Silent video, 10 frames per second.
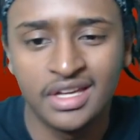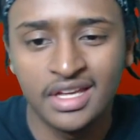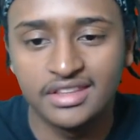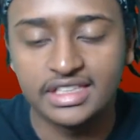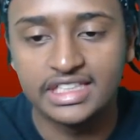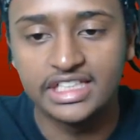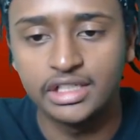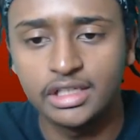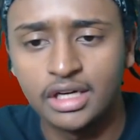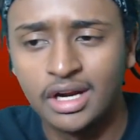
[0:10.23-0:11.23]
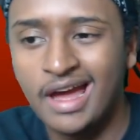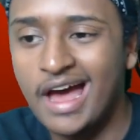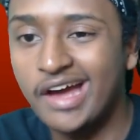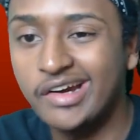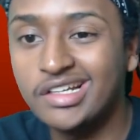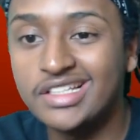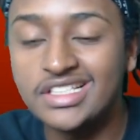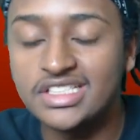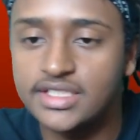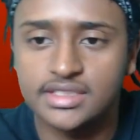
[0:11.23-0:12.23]
The Cure. I heard
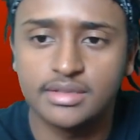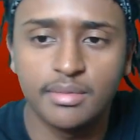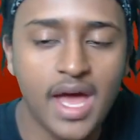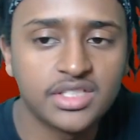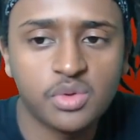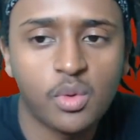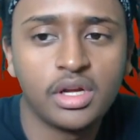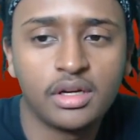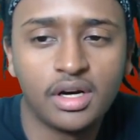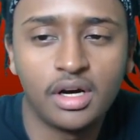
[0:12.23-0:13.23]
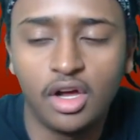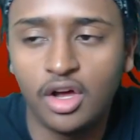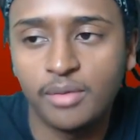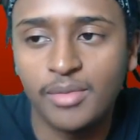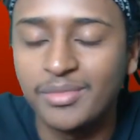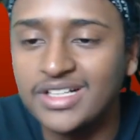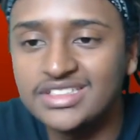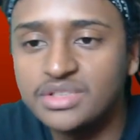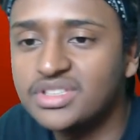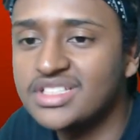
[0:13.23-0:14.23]
this shit's the best one. Um, I'm ready to see
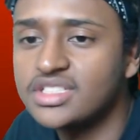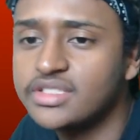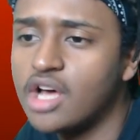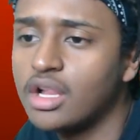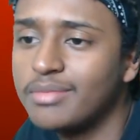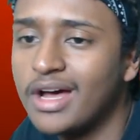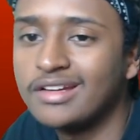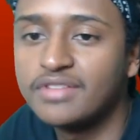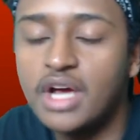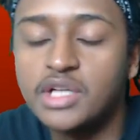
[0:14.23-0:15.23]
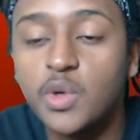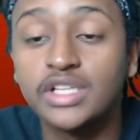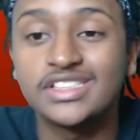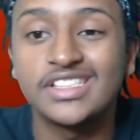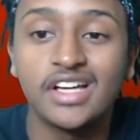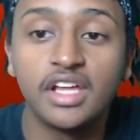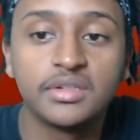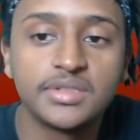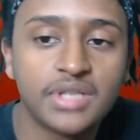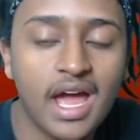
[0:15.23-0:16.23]
what this shit's all about. If you guys want to see the other
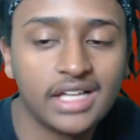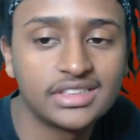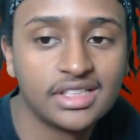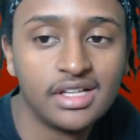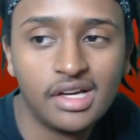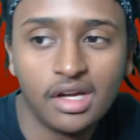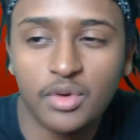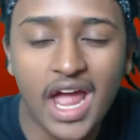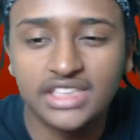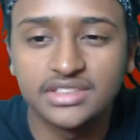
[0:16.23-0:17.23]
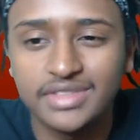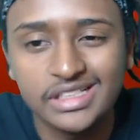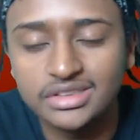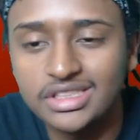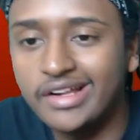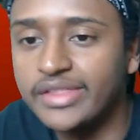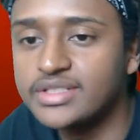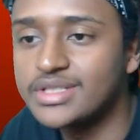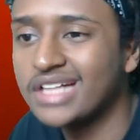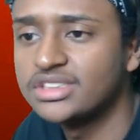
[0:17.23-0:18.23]
tracks, reaction videos to the other
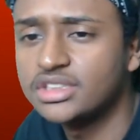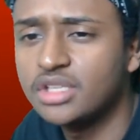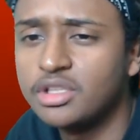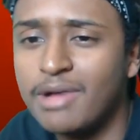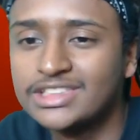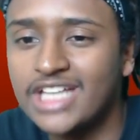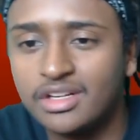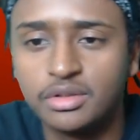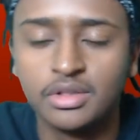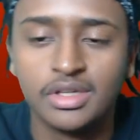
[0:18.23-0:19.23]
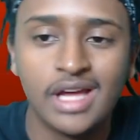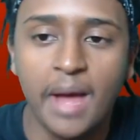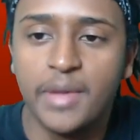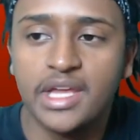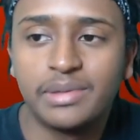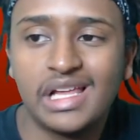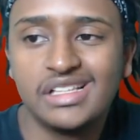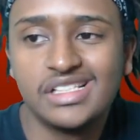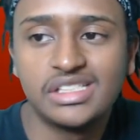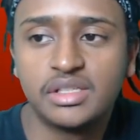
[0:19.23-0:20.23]
tracks, just go to my channel. I made a
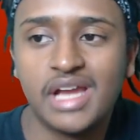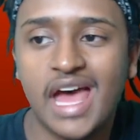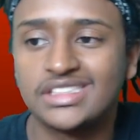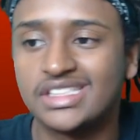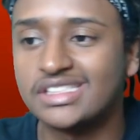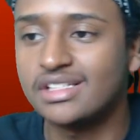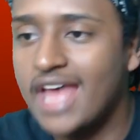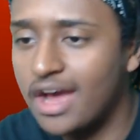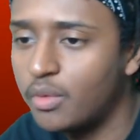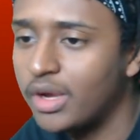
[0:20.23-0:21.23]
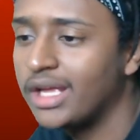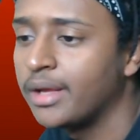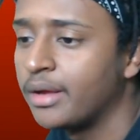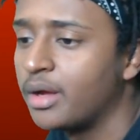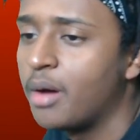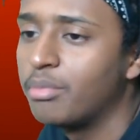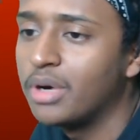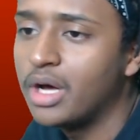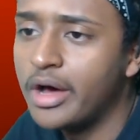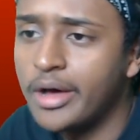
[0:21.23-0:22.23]
playlist. You could access it that way.
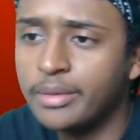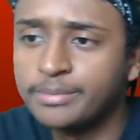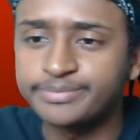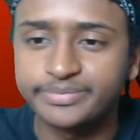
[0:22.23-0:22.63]
But um,